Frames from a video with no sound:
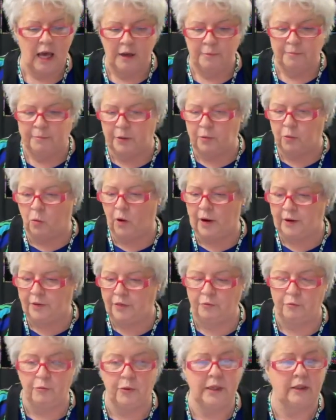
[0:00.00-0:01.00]
But one of
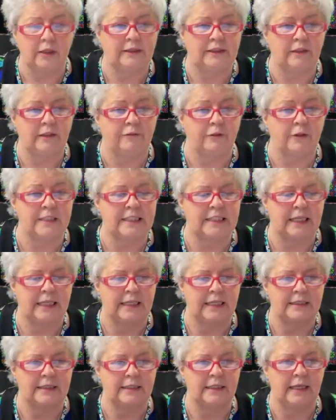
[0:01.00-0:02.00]
the real
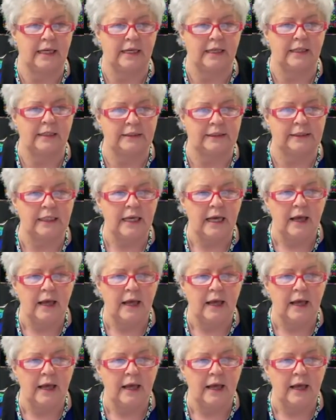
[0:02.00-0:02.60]
differences is